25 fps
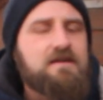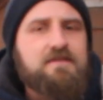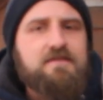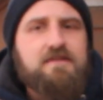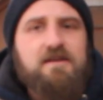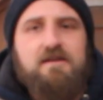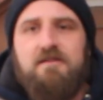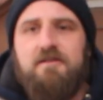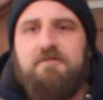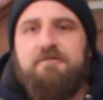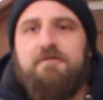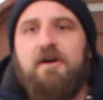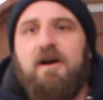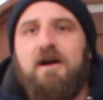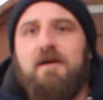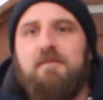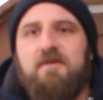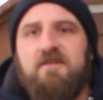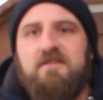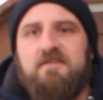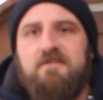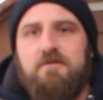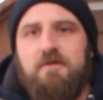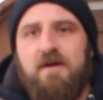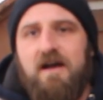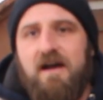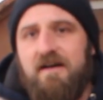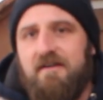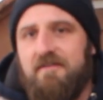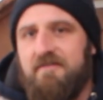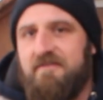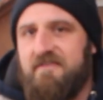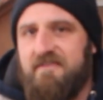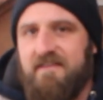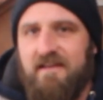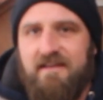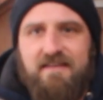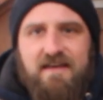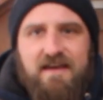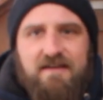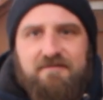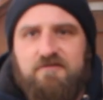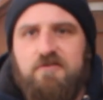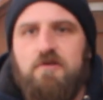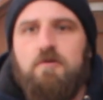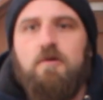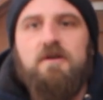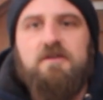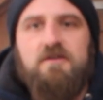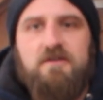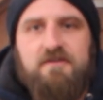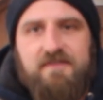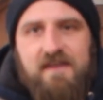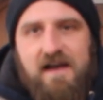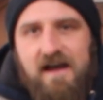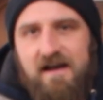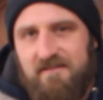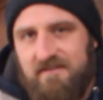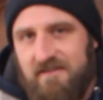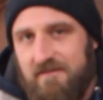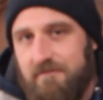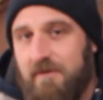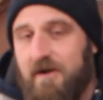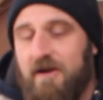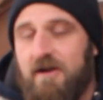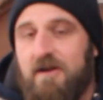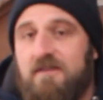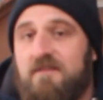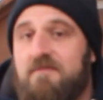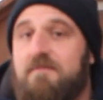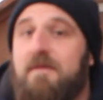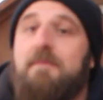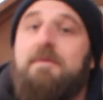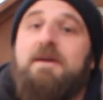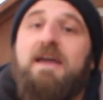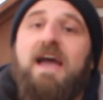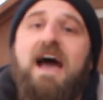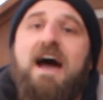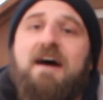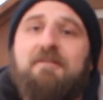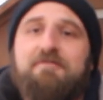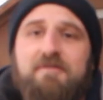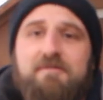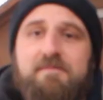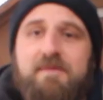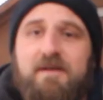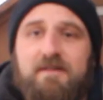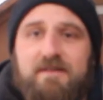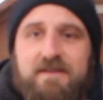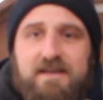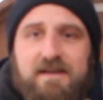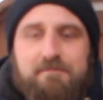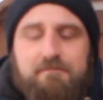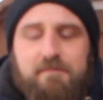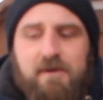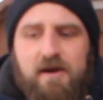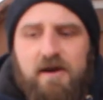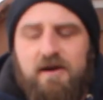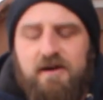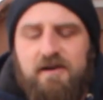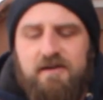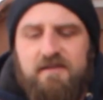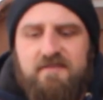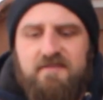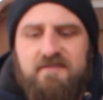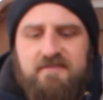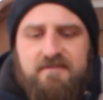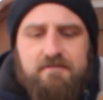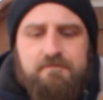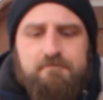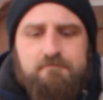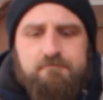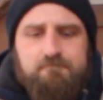there are farmers who say they have 200,000 birds, maybe 500,000 birds.